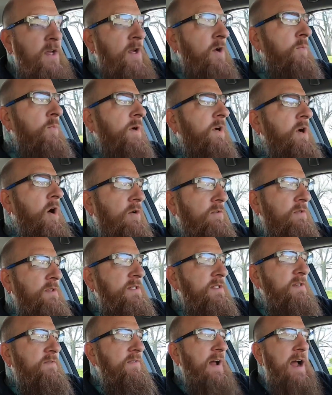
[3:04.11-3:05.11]

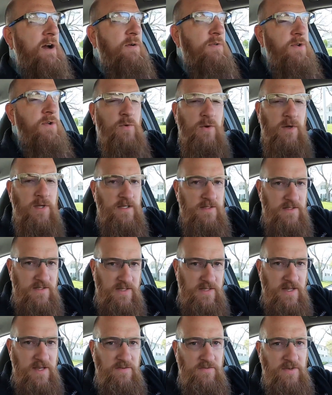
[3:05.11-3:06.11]
Regardless of how you were
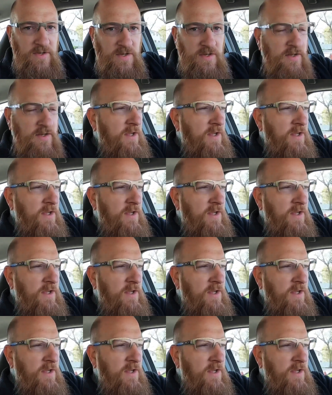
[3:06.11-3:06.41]
conceived,